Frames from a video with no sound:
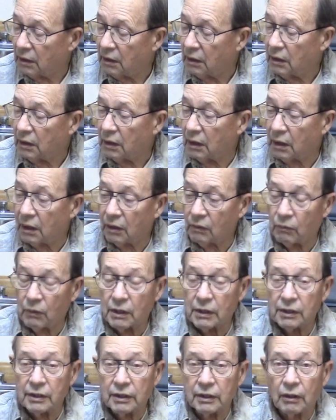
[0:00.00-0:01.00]
One
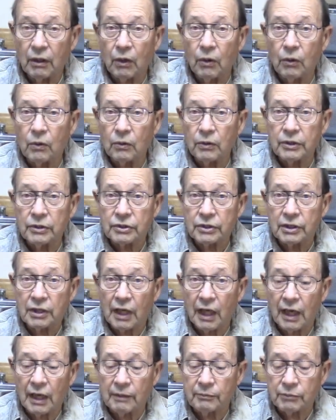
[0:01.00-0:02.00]
of the oldest
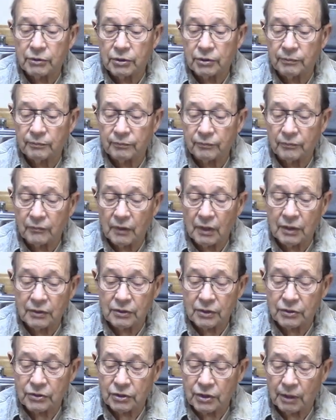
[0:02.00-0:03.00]
types is
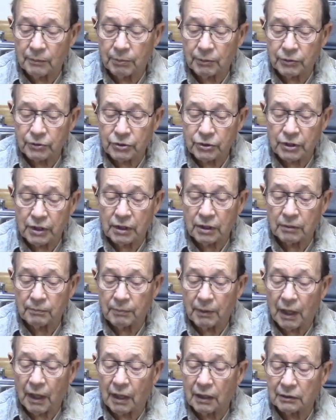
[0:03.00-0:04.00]
a simple cedar
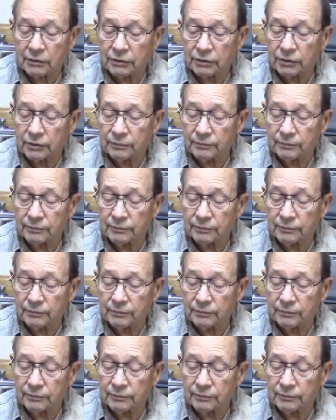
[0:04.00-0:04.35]
box,